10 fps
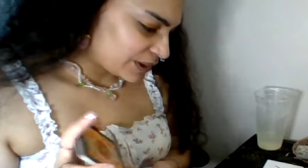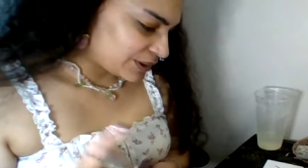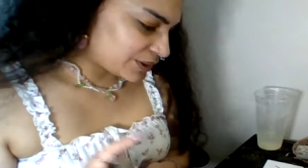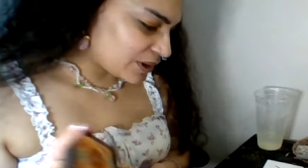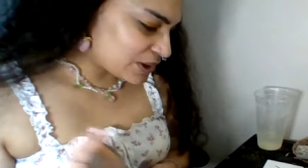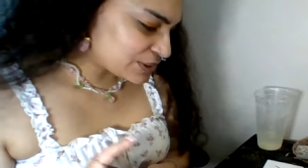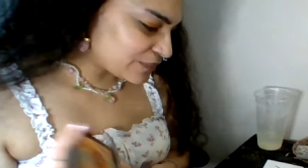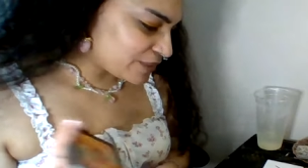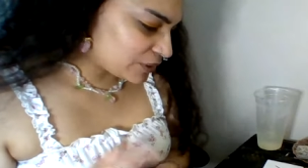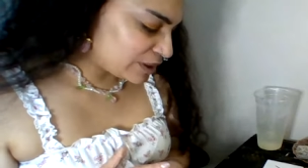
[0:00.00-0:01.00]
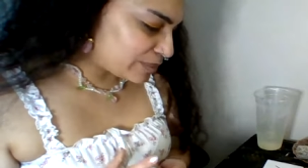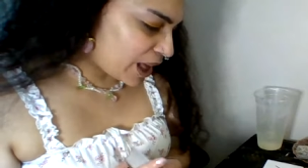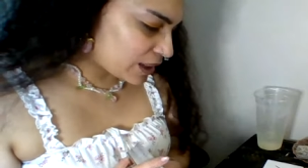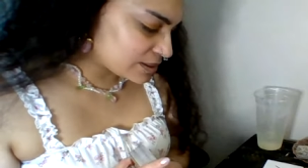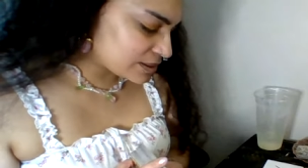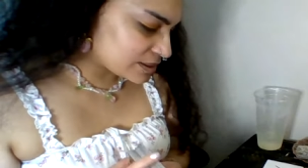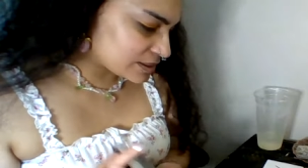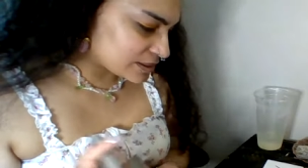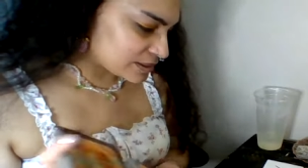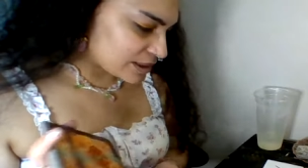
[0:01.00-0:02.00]
You're also very
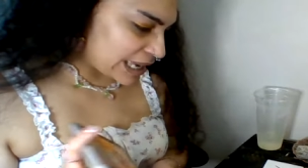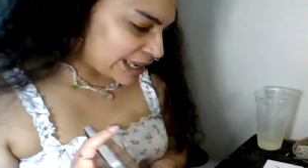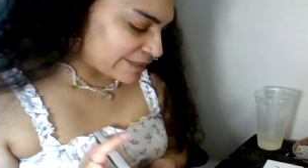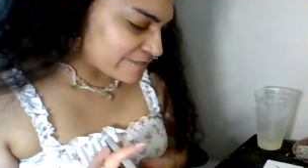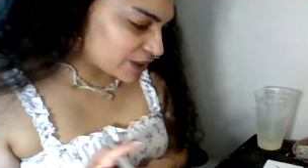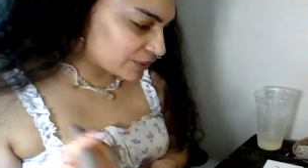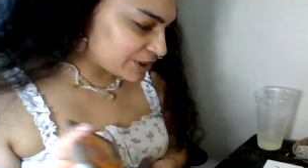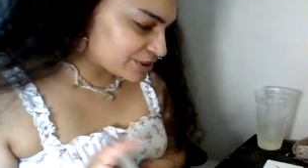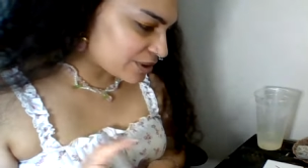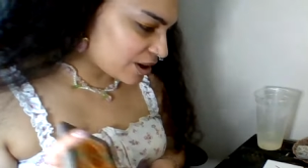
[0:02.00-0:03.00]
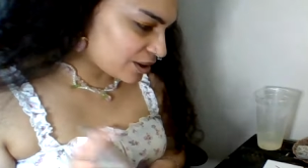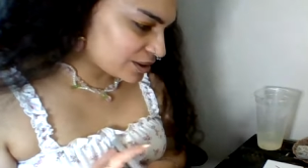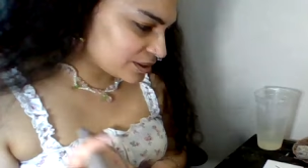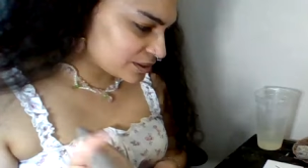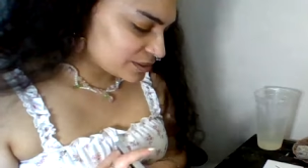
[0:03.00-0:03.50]
balanced and very strong.